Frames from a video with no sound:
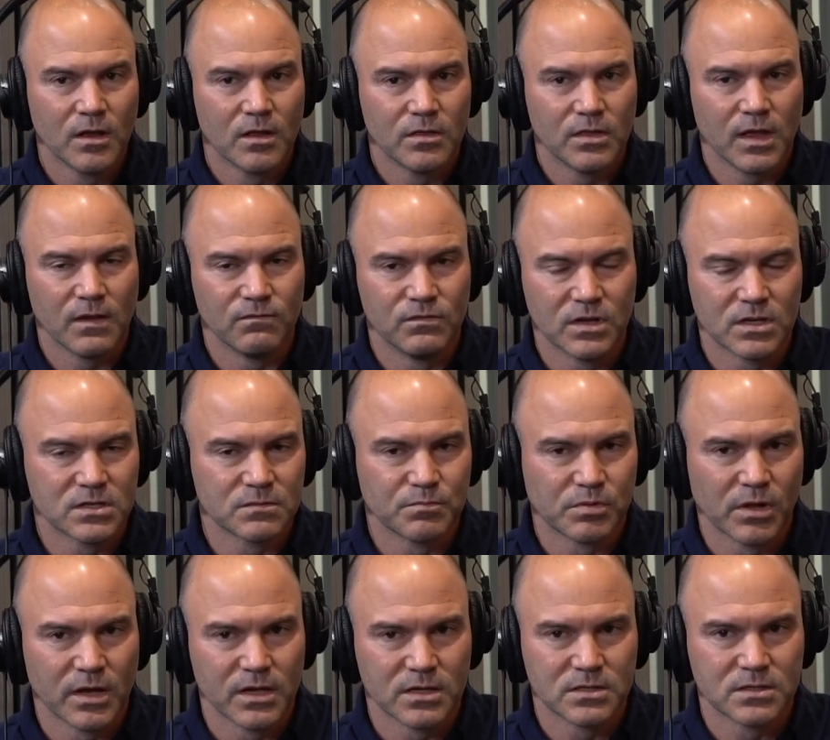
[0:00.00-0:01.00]
They've
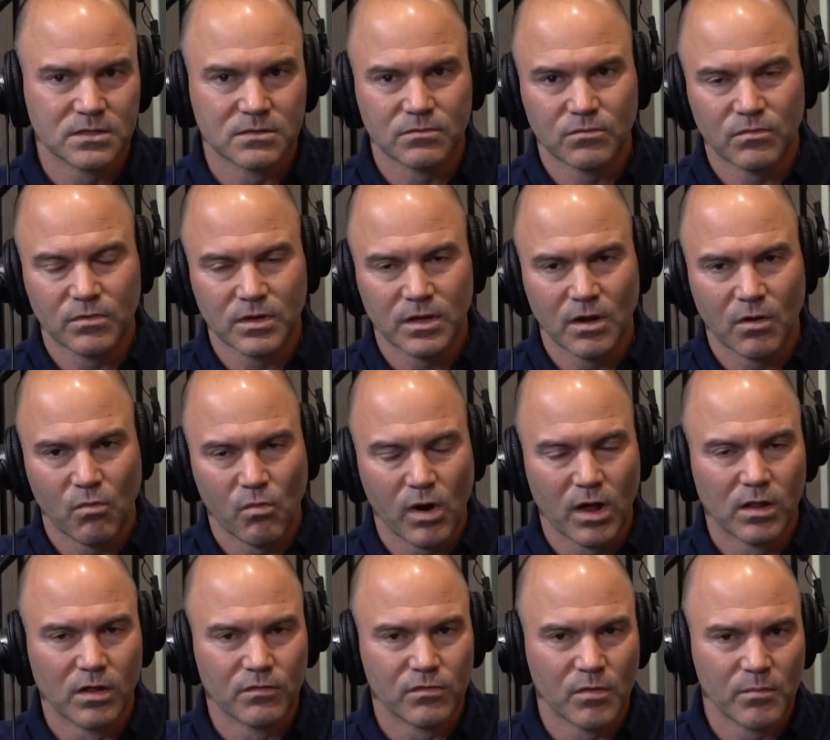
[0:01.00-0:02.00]
displaced,
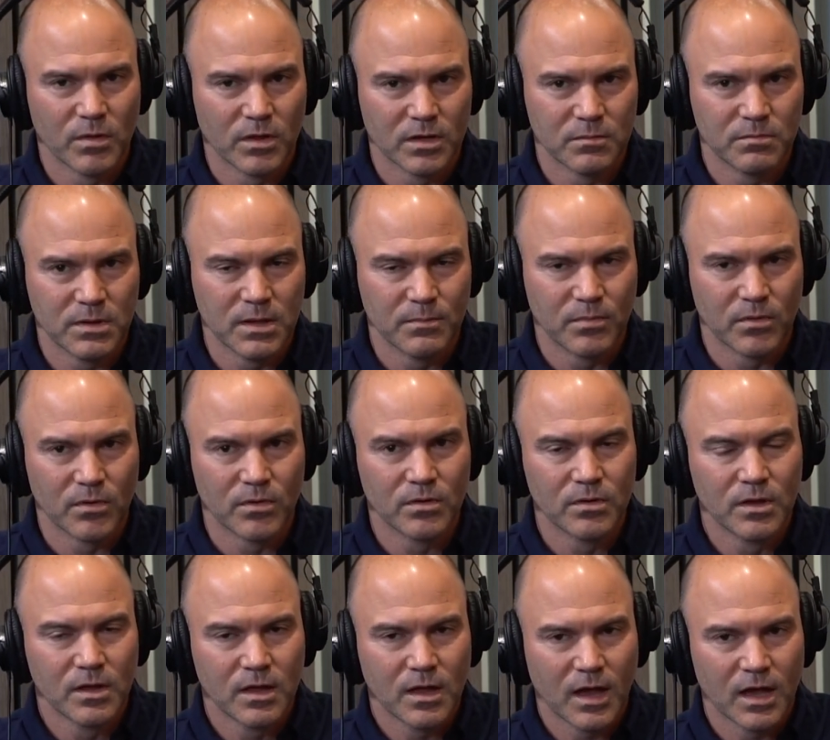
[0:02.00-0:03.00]
well over 1 million people.
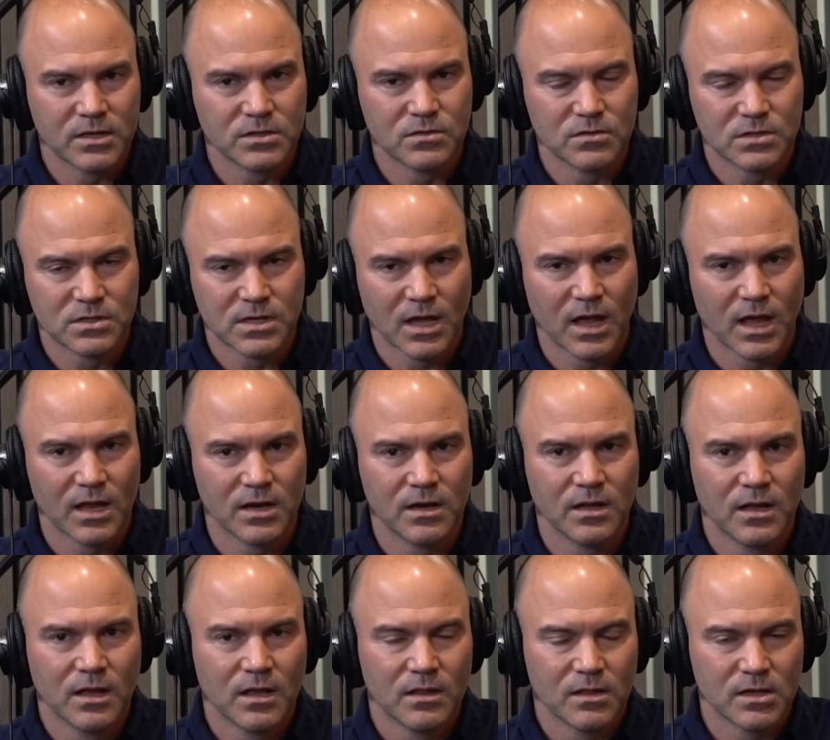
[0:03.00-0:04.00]
As you said,
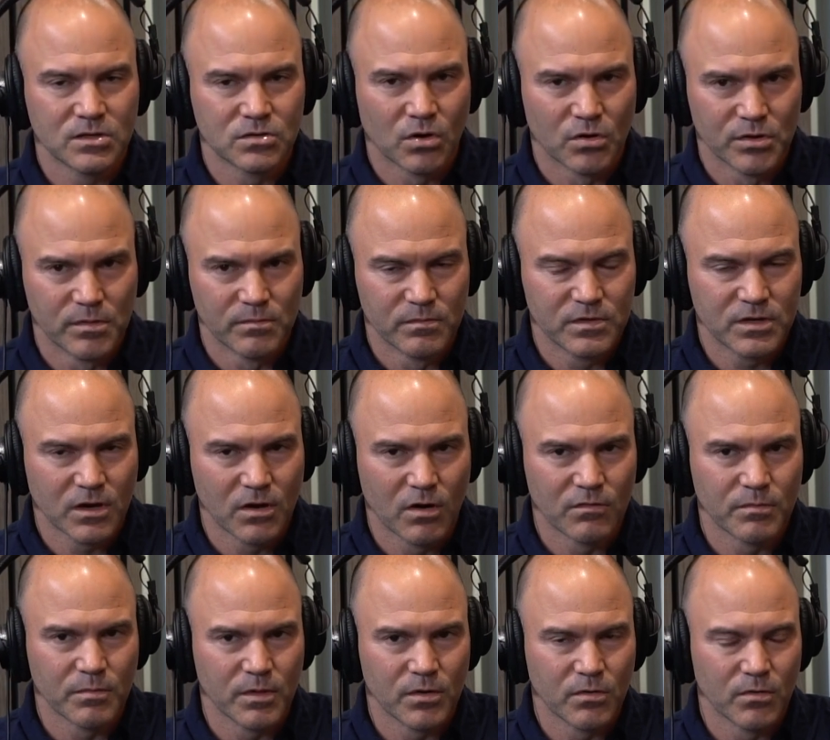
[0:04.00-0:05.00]
they told them to go
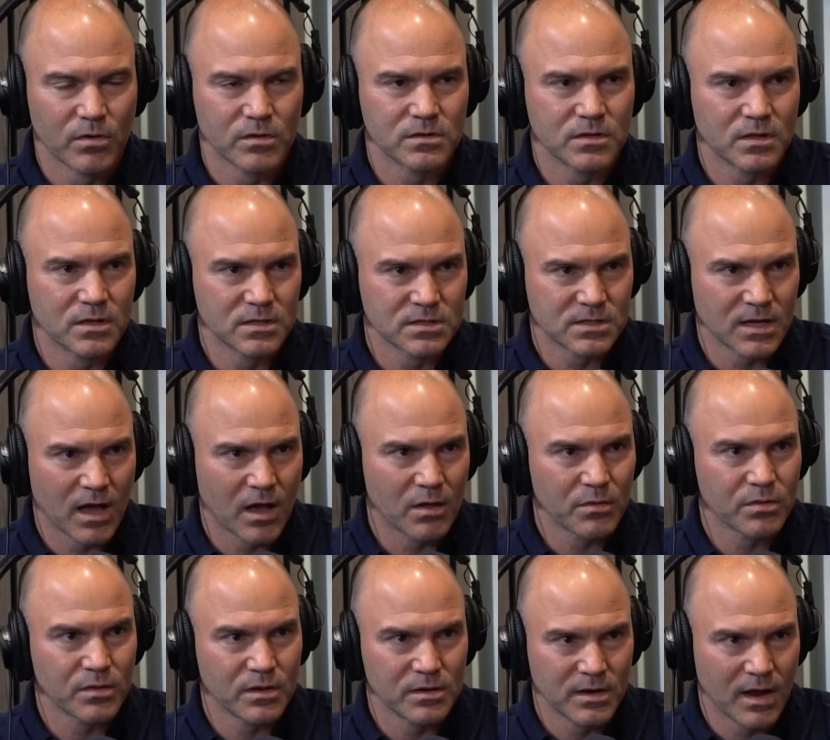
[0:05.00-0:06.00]
from the north to the
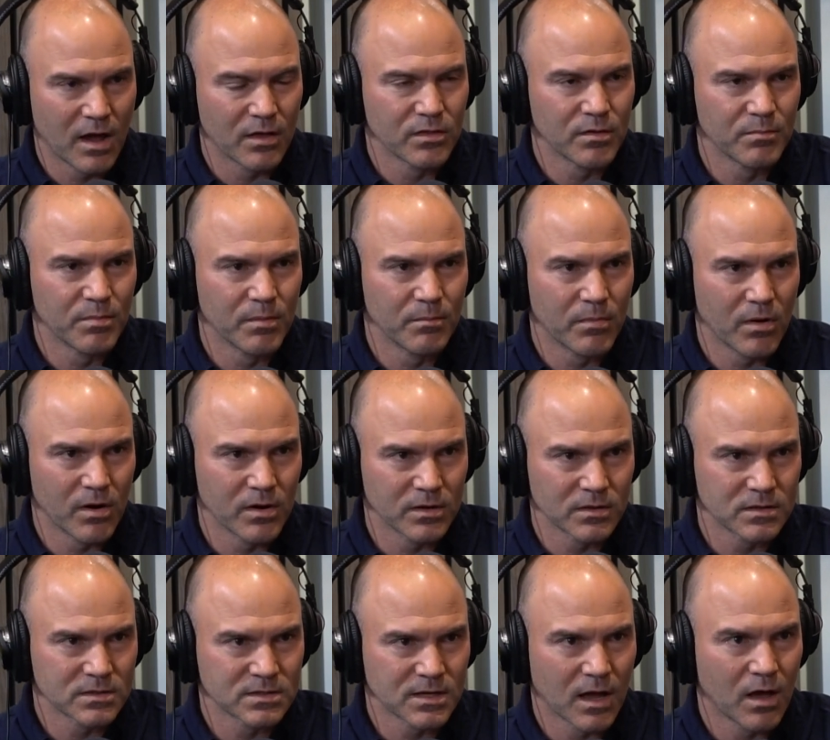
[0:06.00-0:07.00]
south. Now they're bombarding
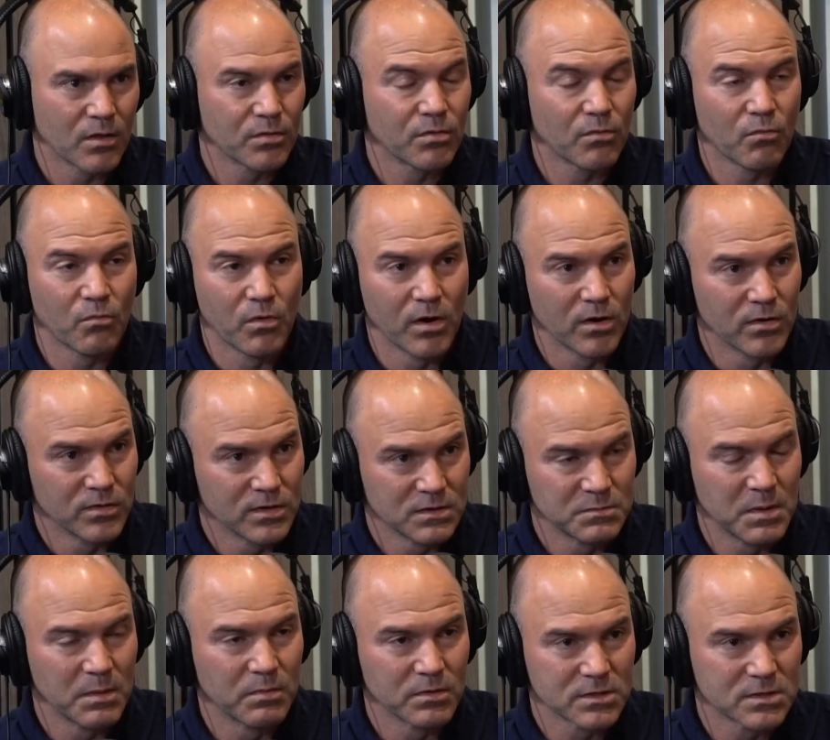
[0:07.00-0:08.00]
the south. Where are these
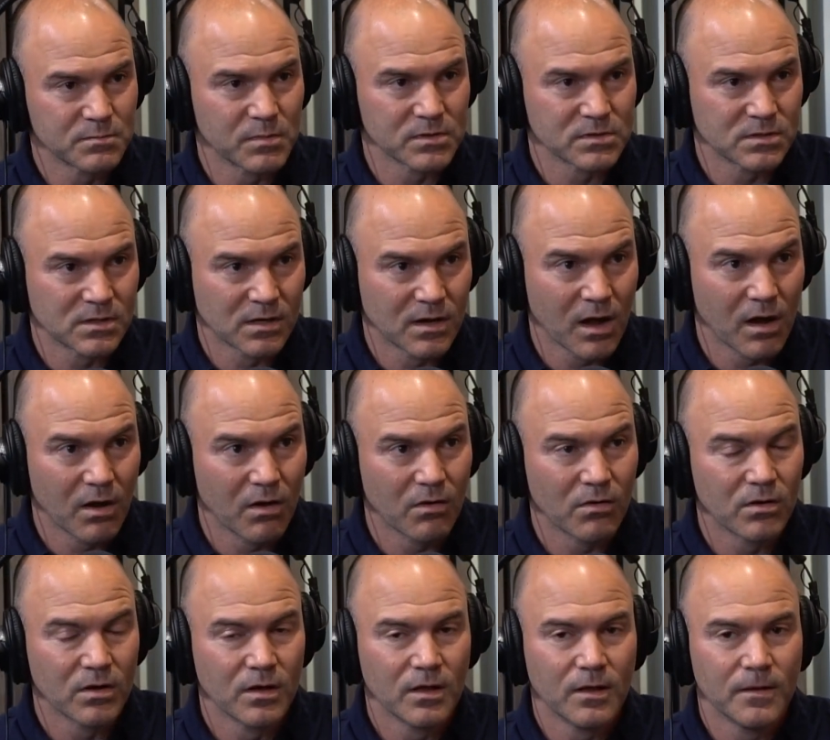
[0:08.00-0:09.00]
people supposed to go?